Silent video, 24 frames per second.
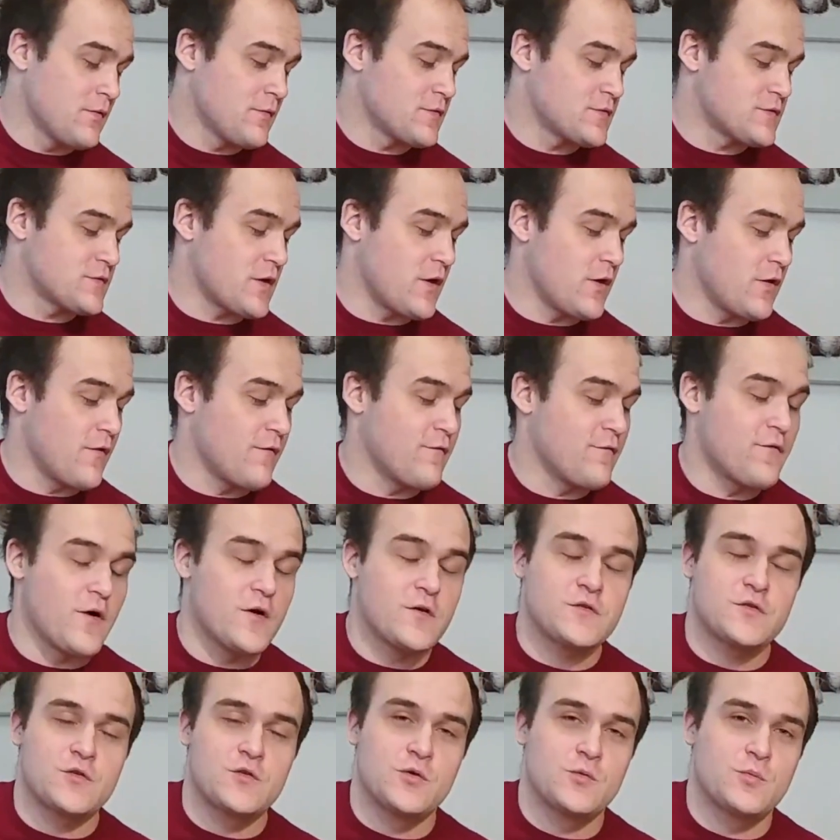So the
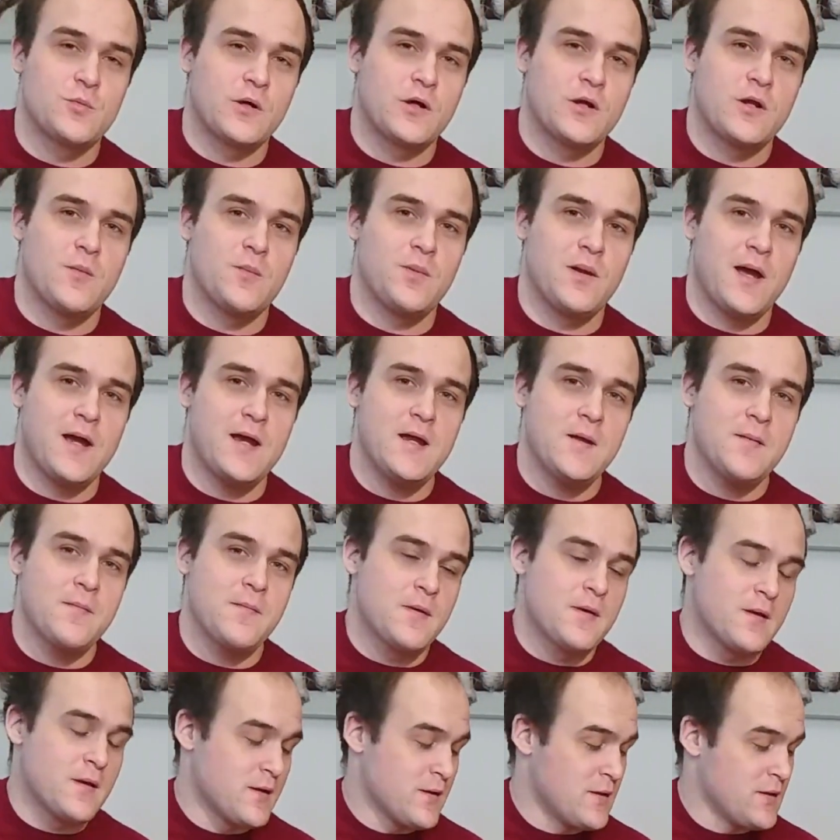first chord we're going to play
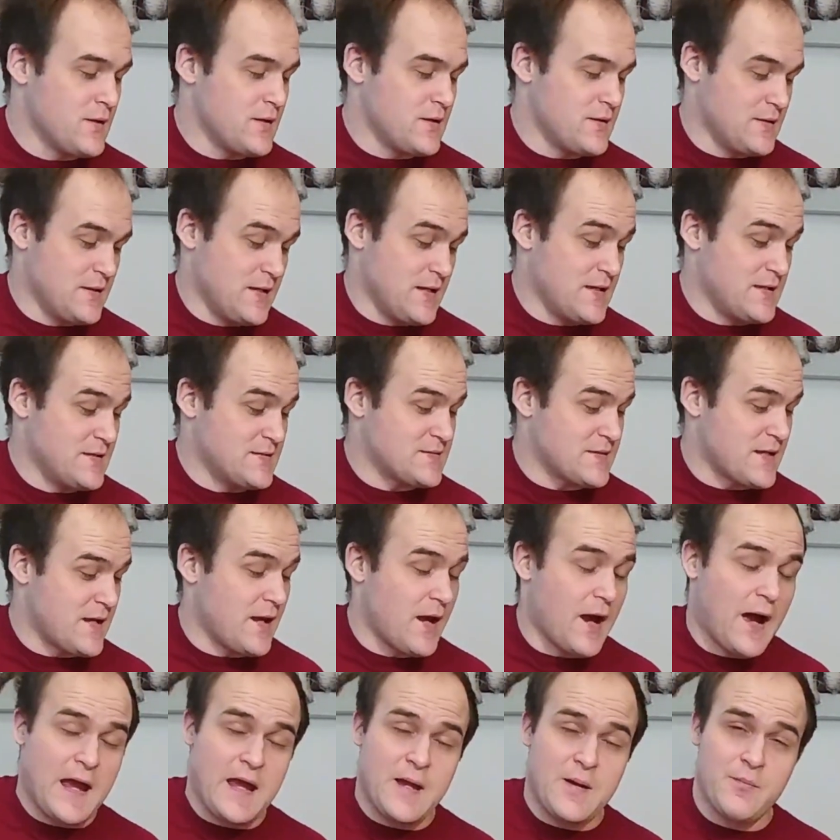is
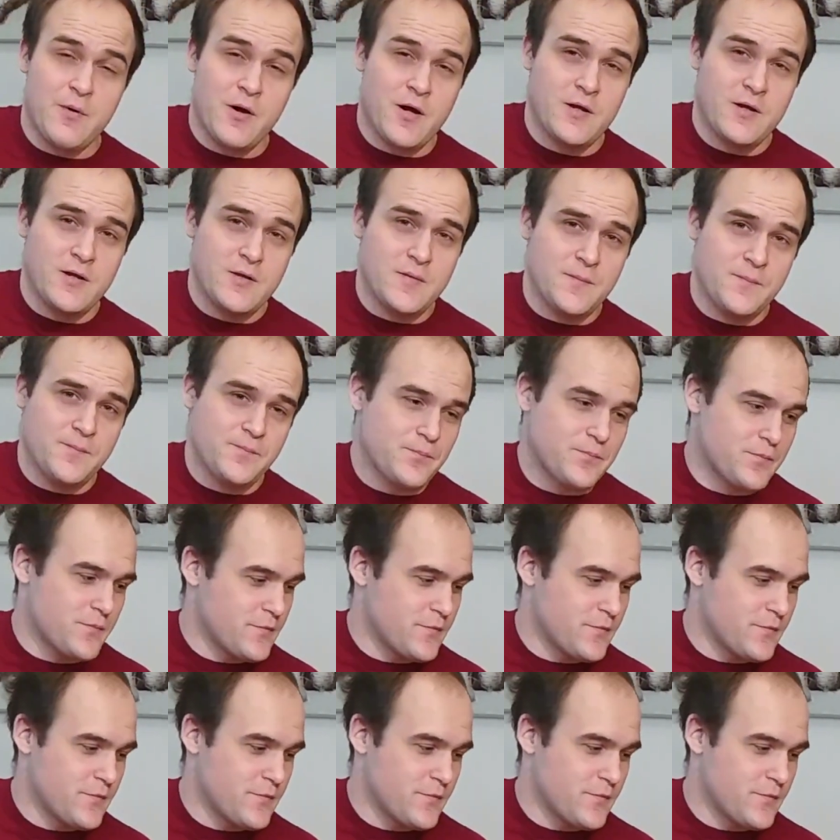A minor.